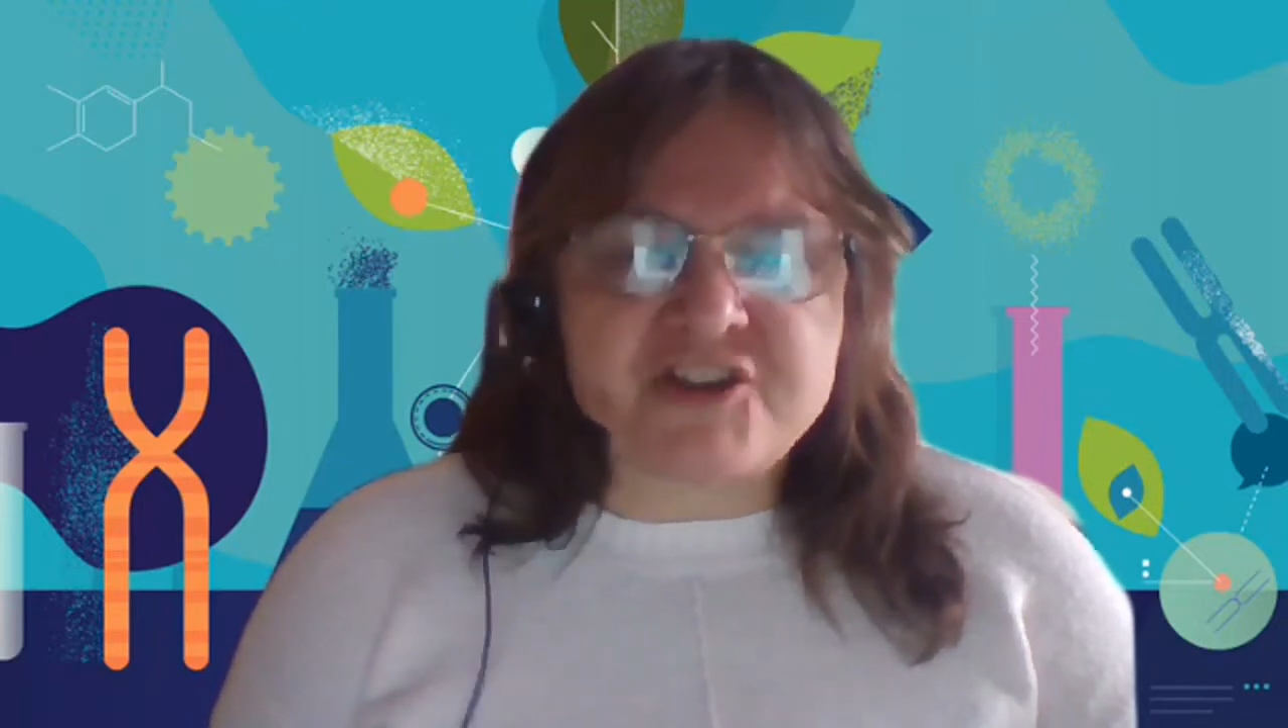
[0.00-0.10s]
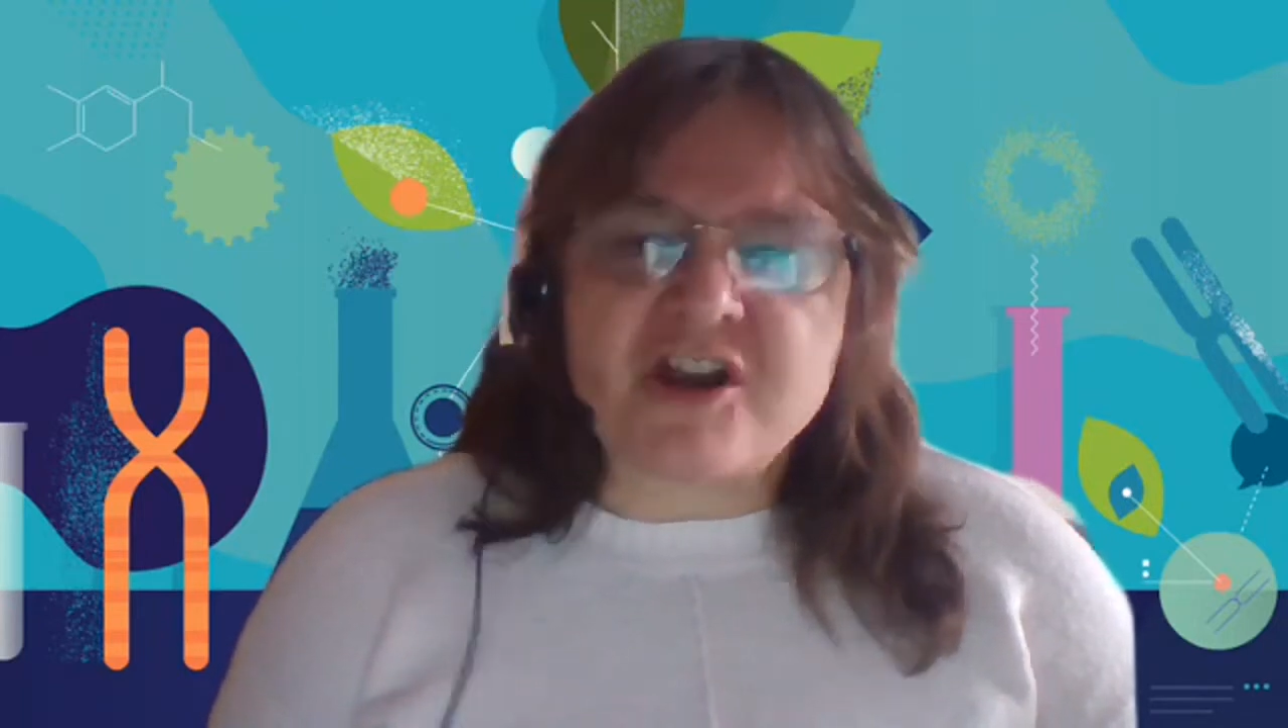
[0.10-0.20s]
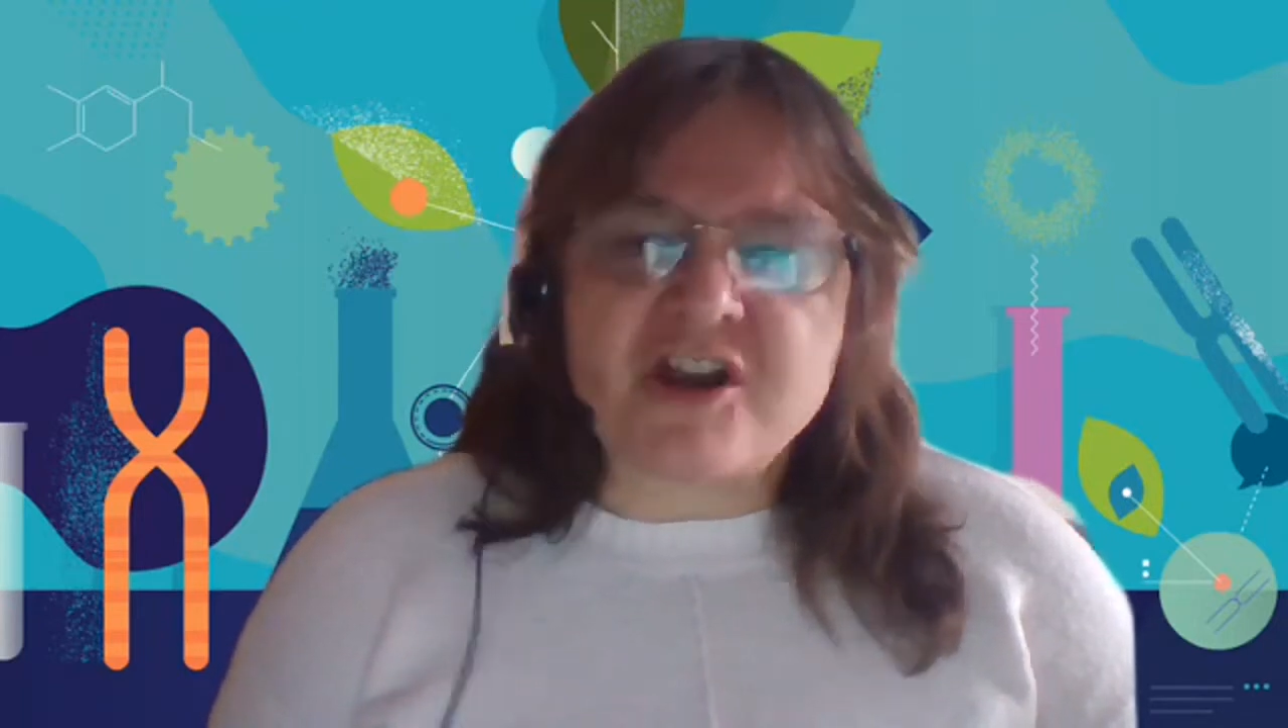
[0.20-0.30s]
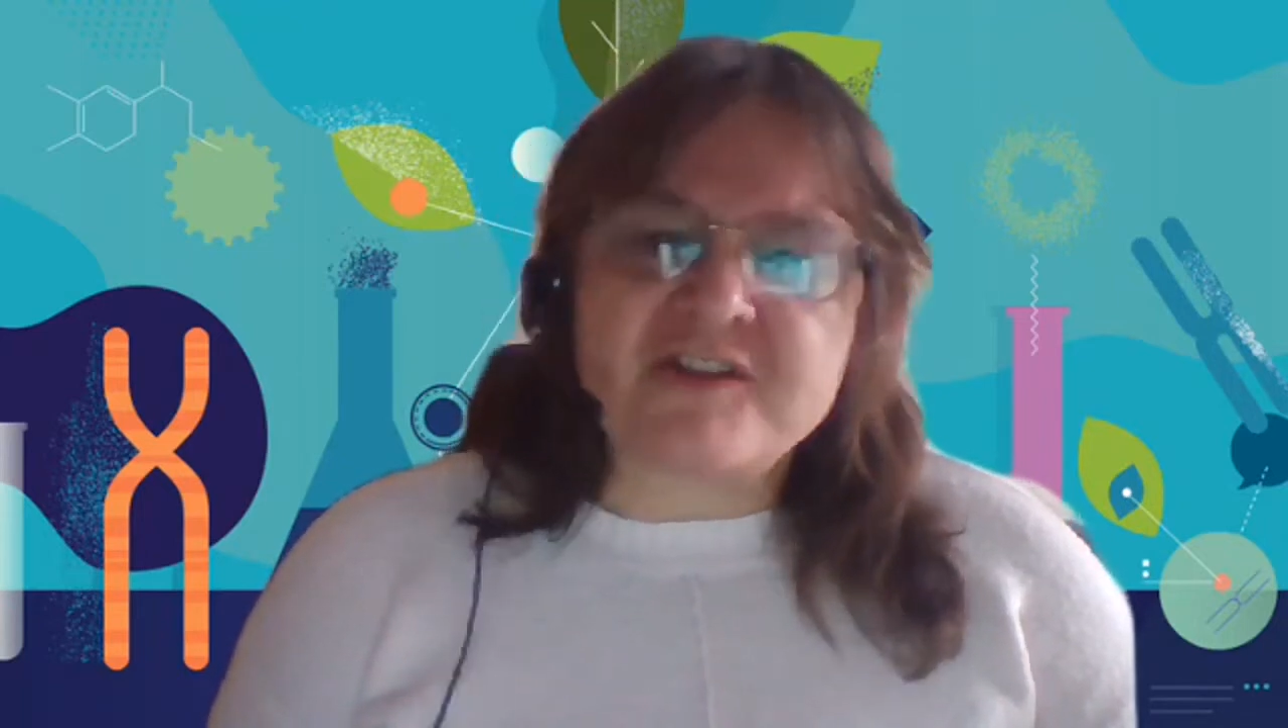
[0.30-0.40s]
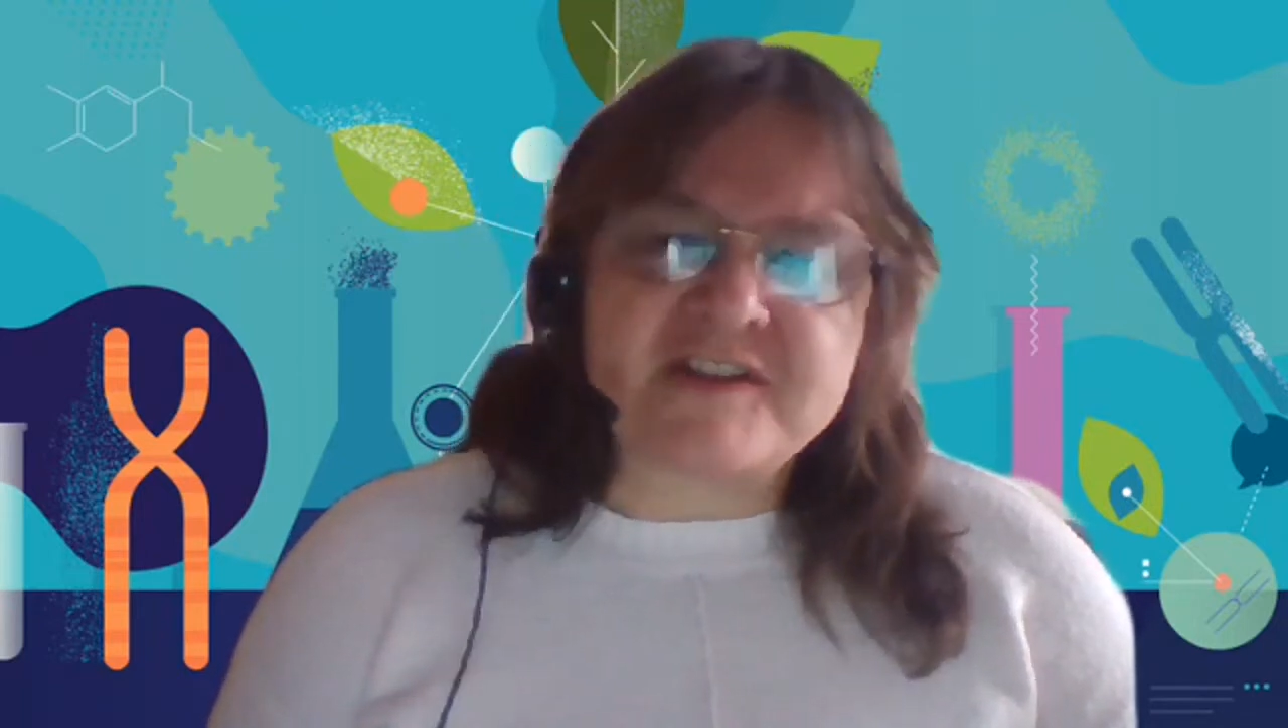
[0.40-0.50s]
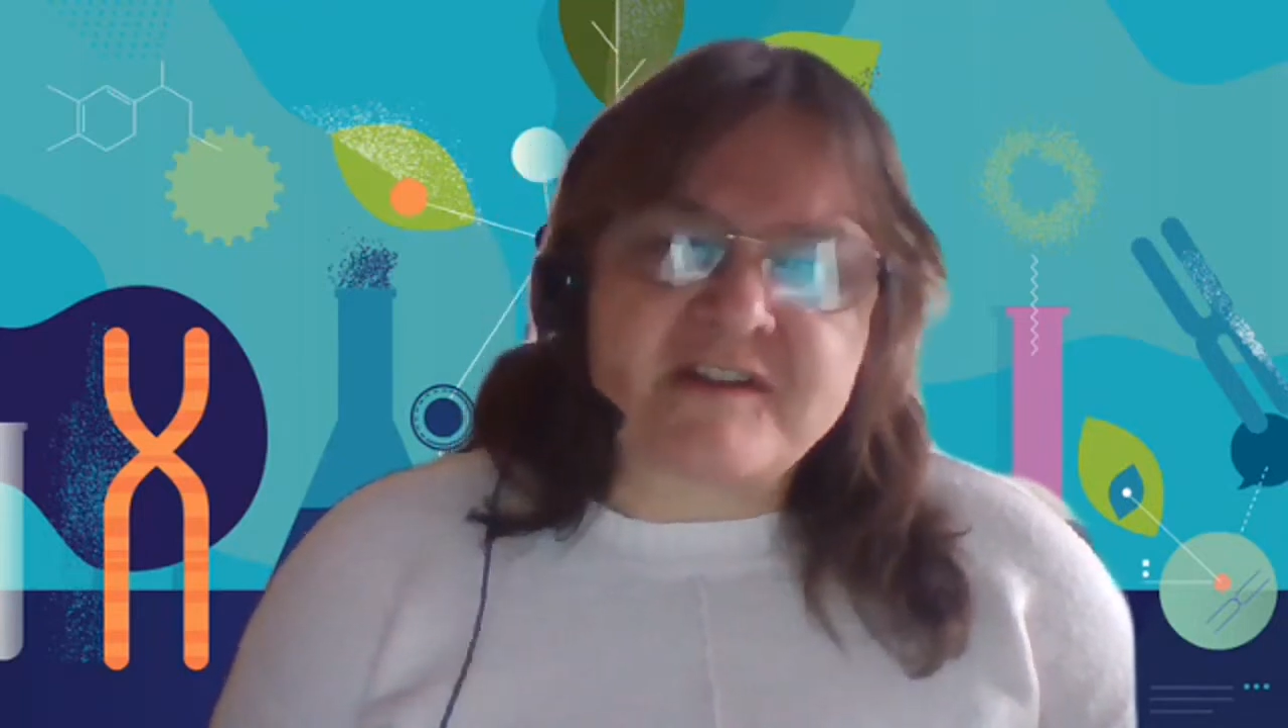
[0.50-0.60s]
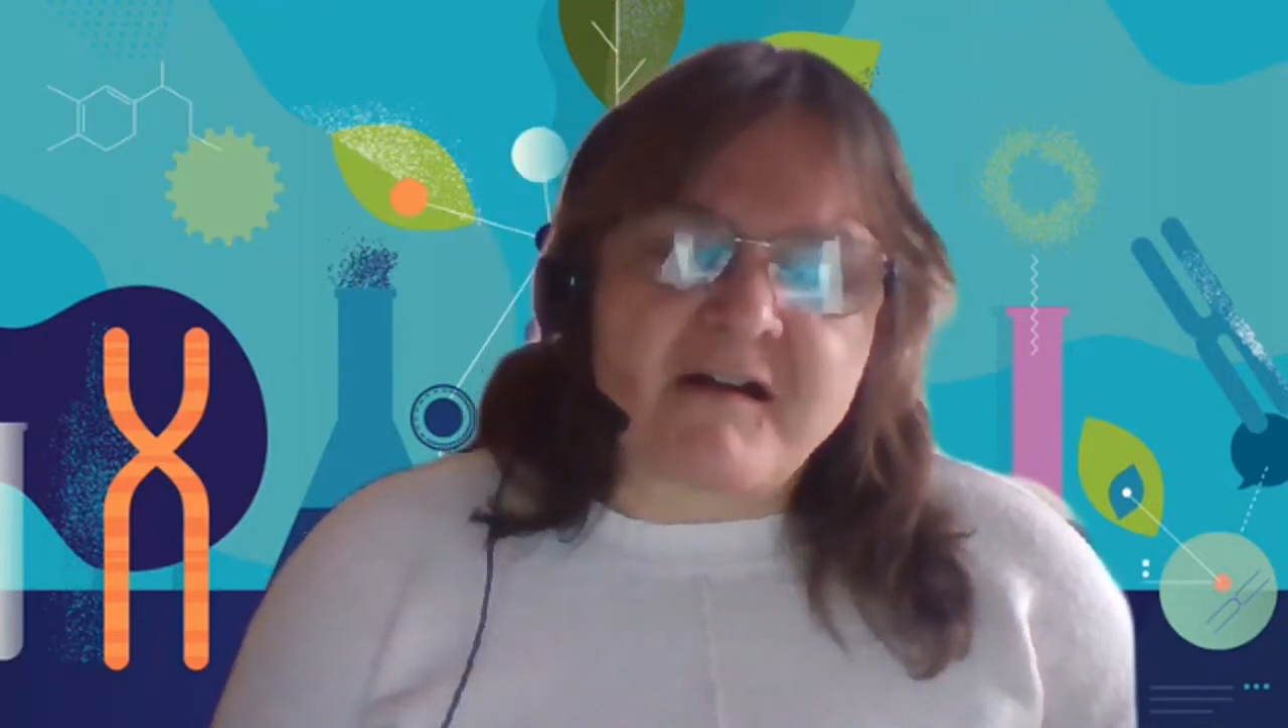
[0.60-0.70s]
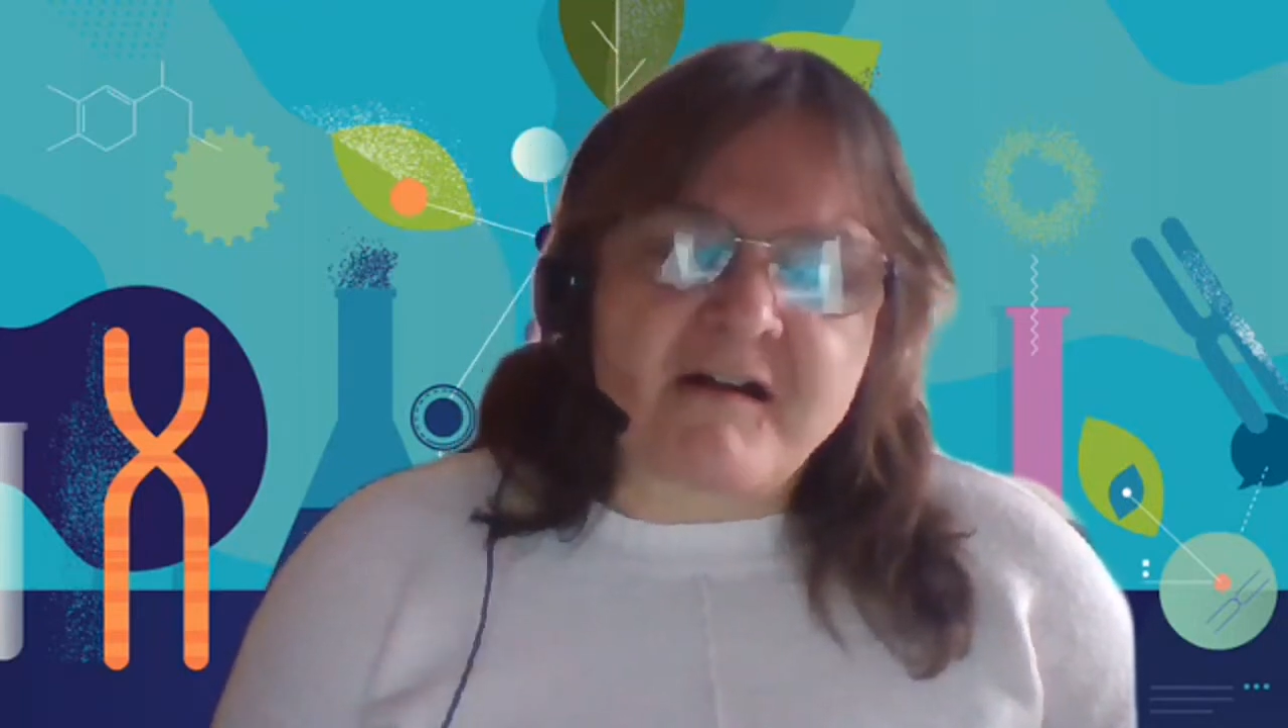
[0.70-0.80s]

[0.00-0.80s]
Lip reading: the chances